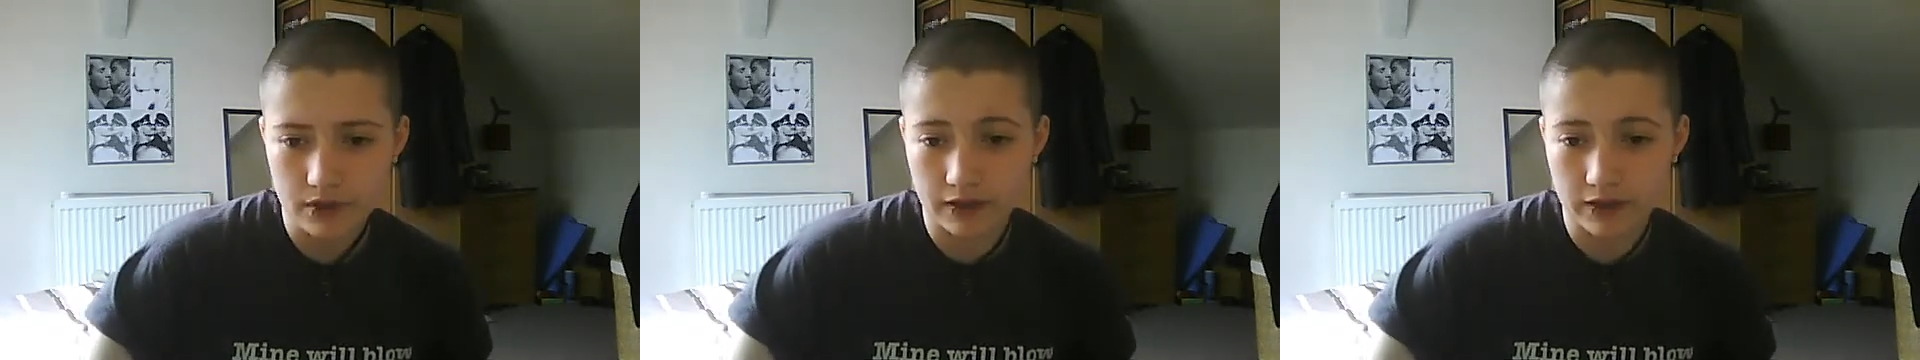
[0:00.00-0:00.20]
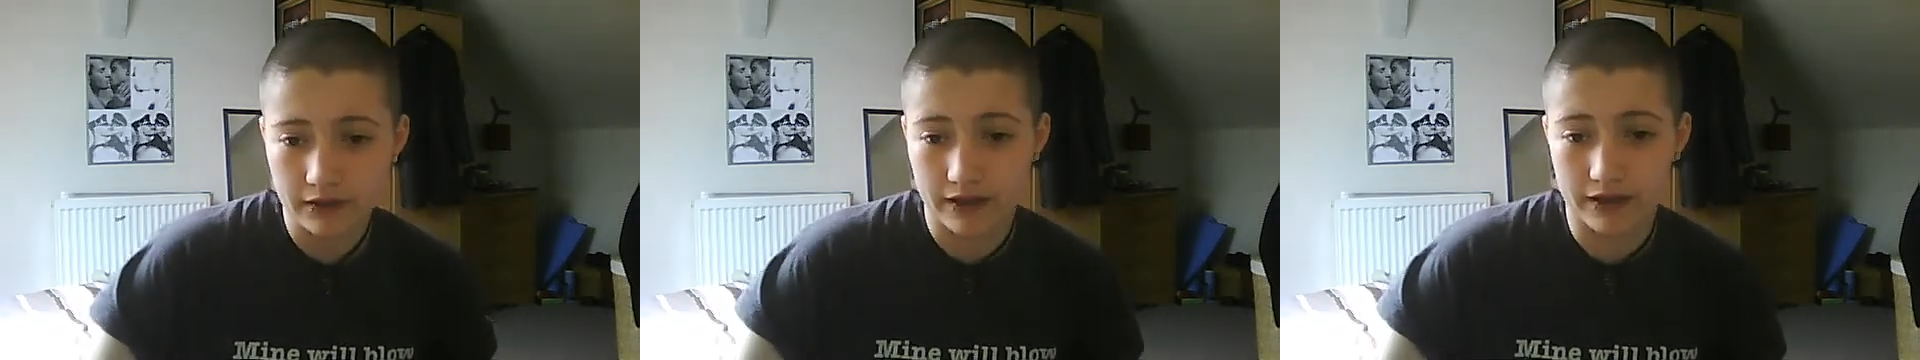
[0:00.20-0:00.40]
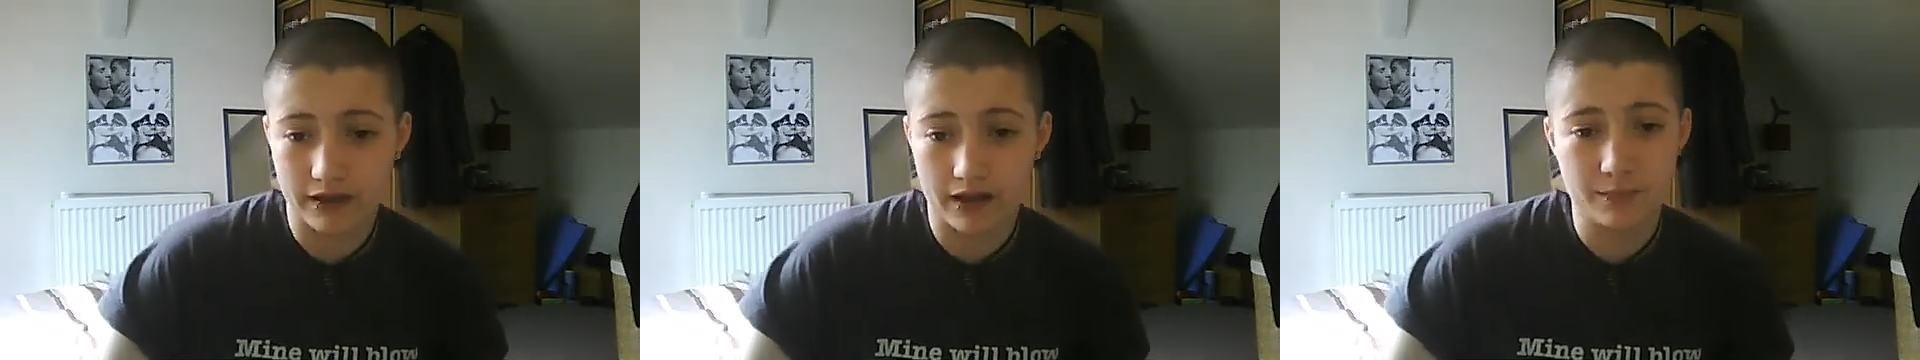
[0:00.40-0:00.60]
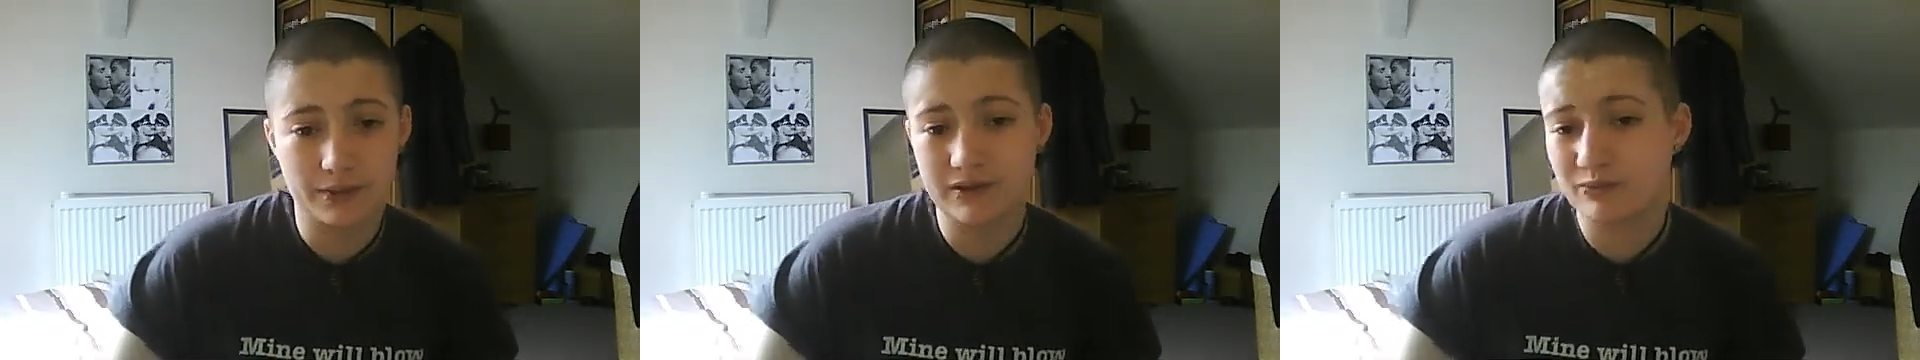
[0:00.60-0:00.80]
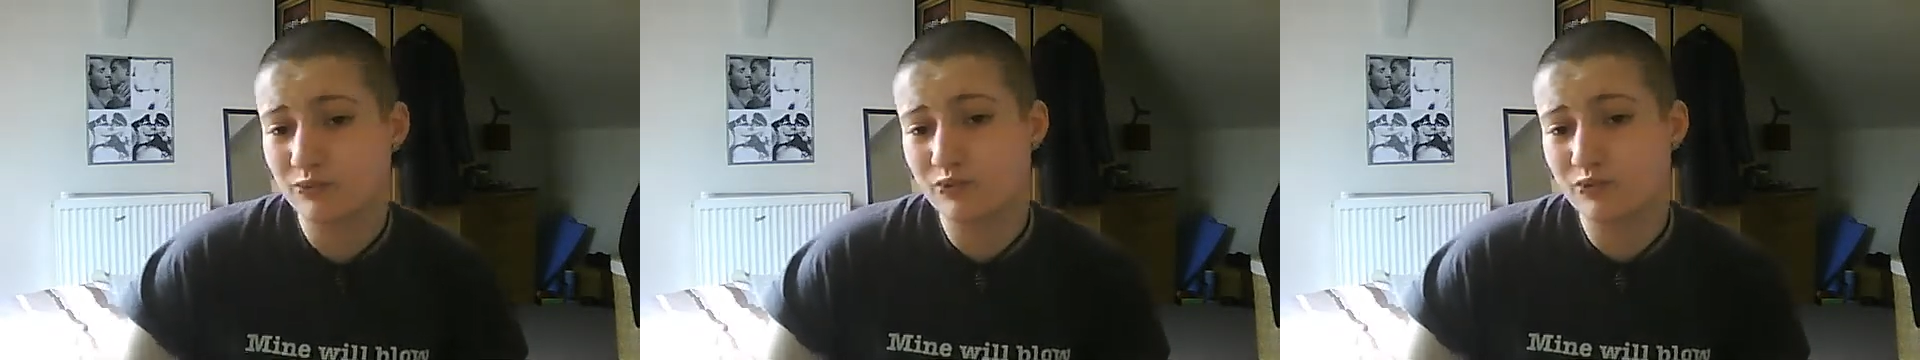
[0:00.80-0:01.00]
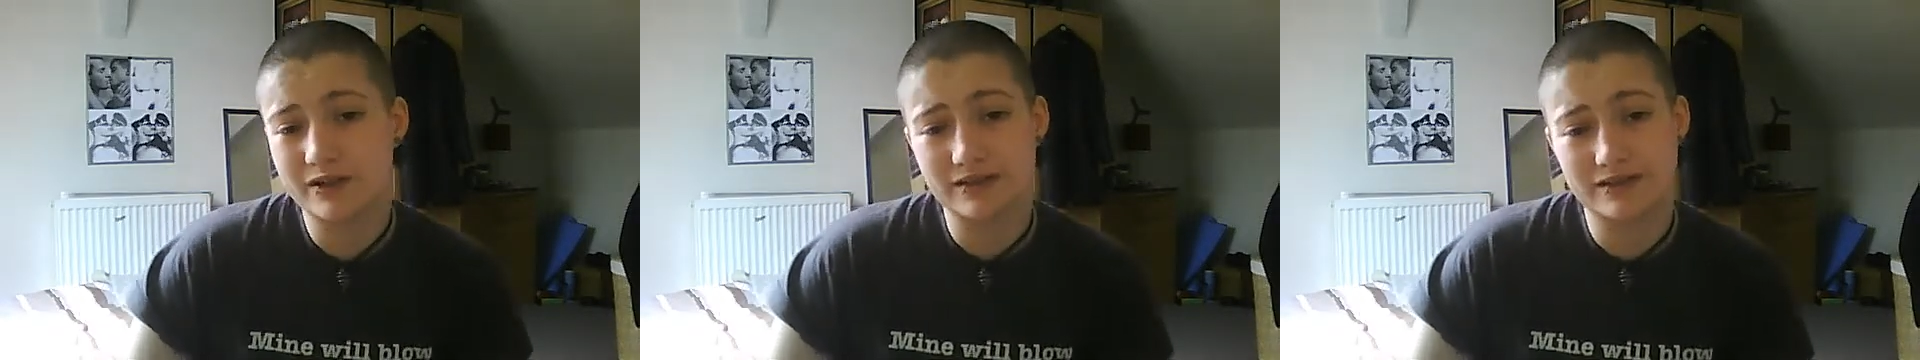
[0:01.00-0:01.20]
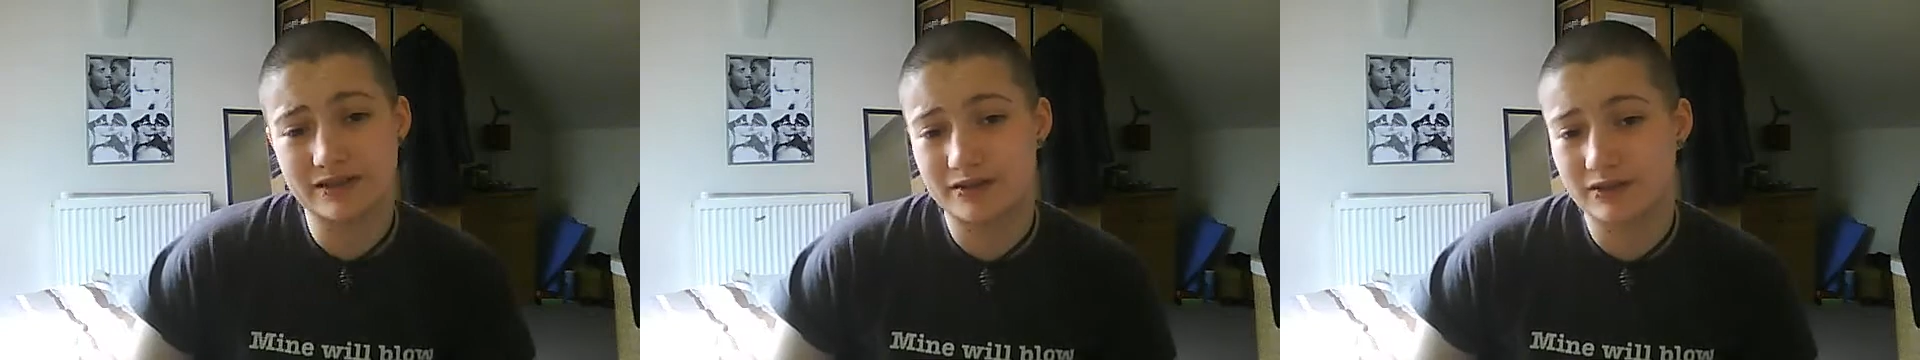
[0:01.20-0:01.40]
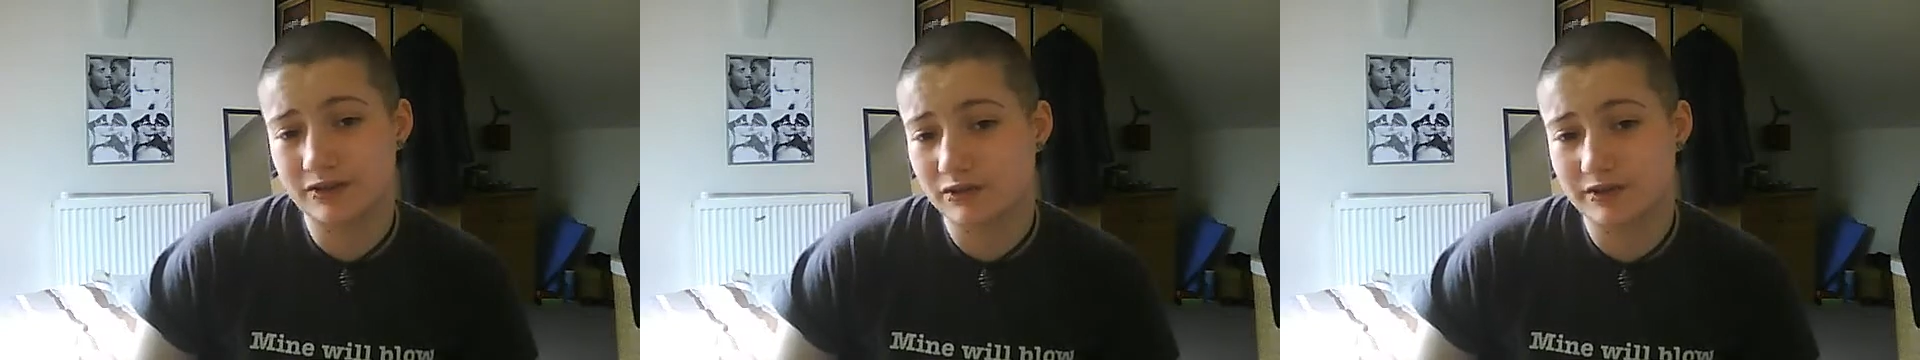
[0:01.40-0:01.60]
Yeah, I'm being
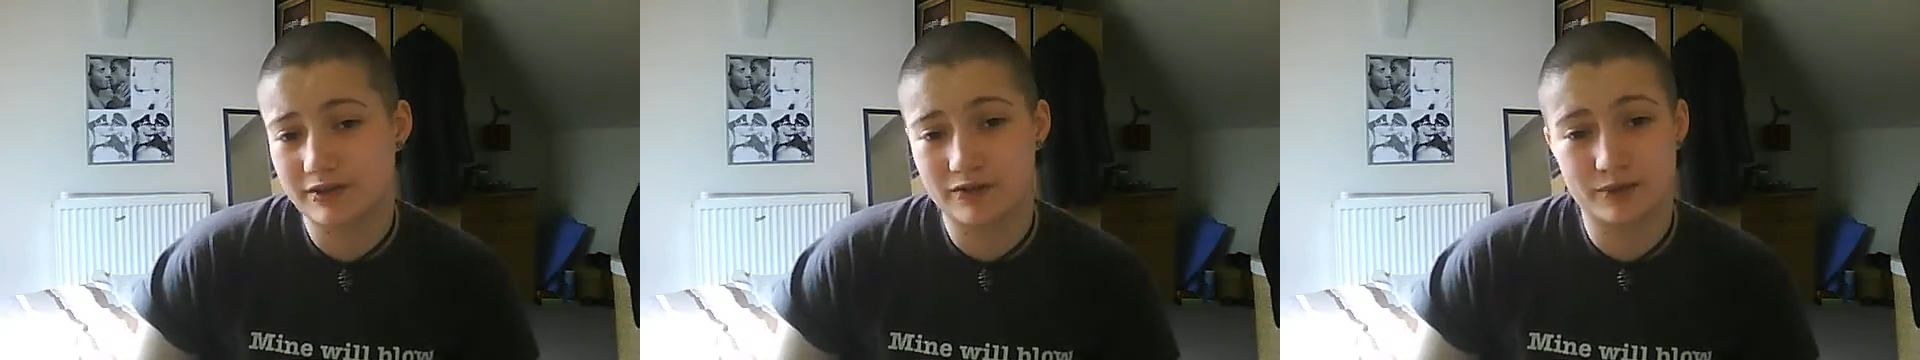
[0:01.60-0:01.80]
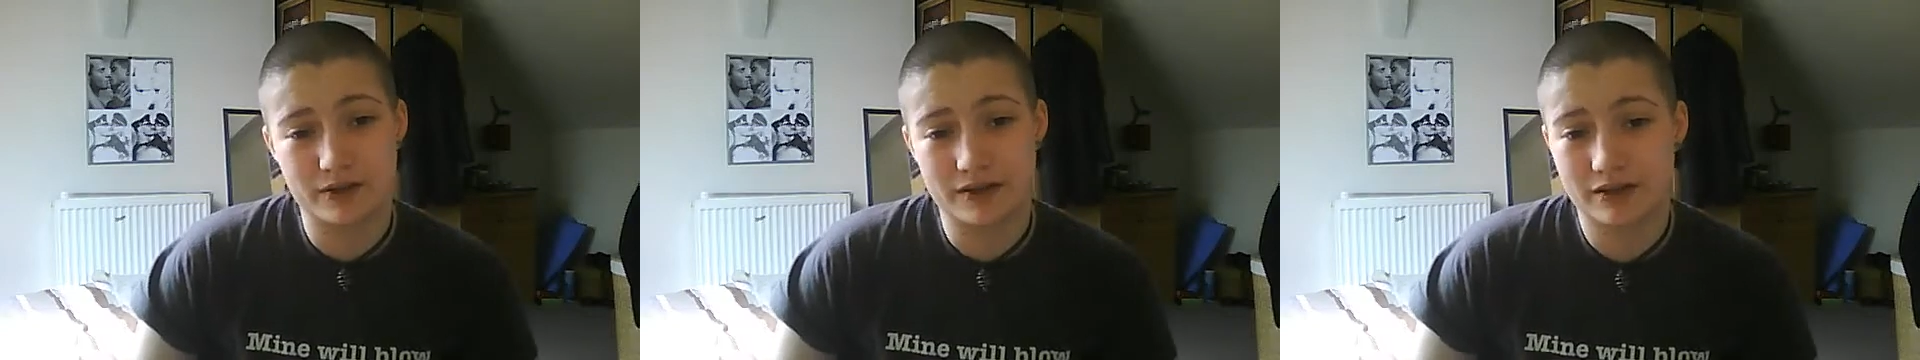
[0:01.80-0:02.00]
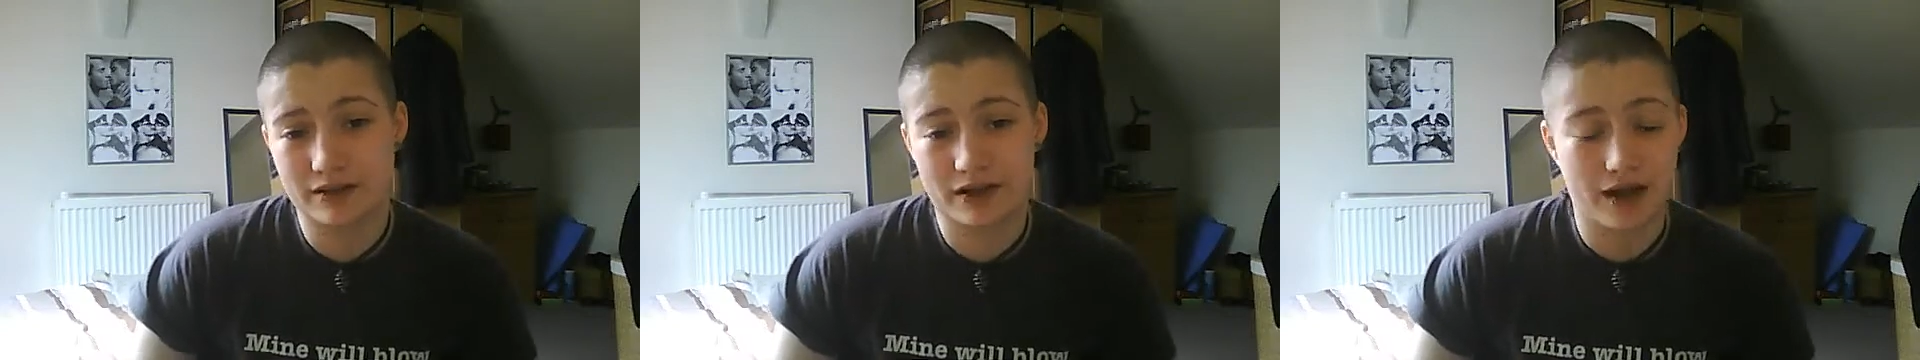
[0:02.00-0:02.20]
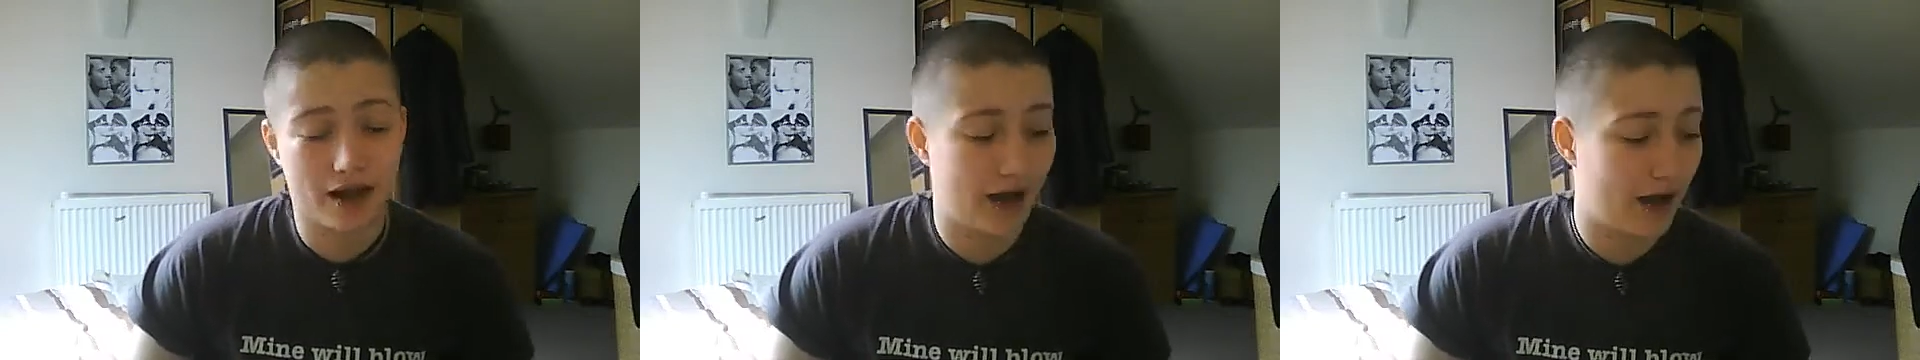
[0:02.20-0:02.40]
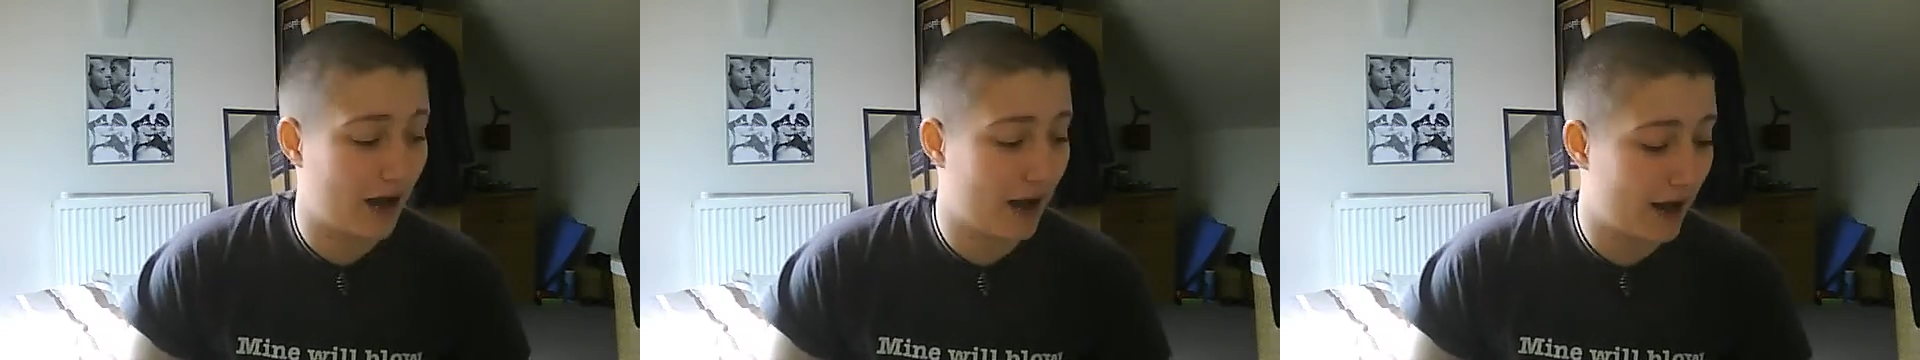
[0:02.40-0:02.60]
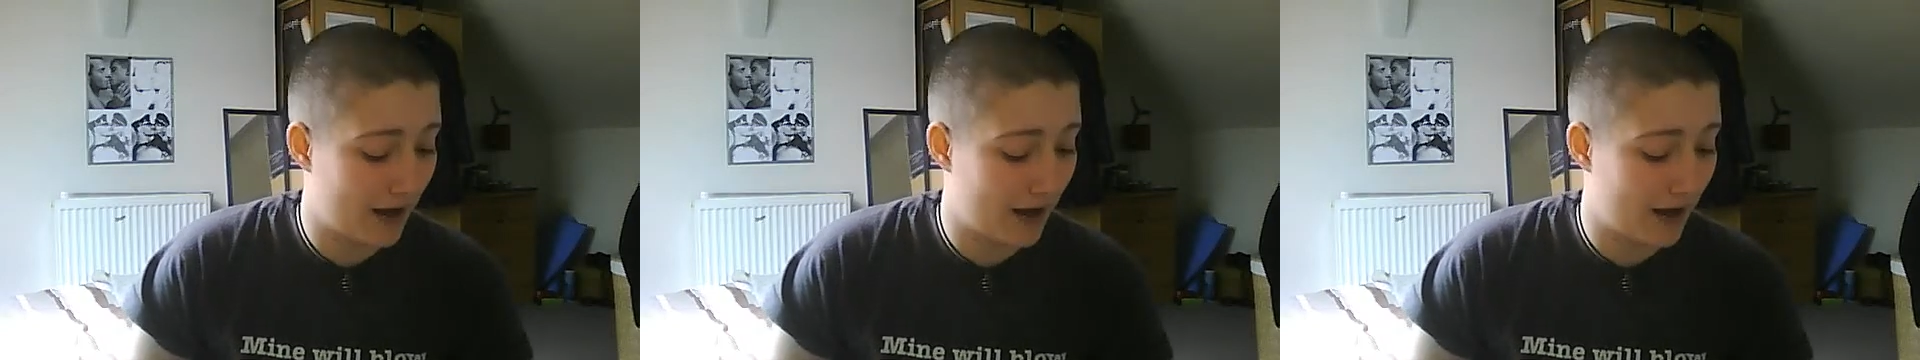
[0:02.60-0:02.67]
really dull this week.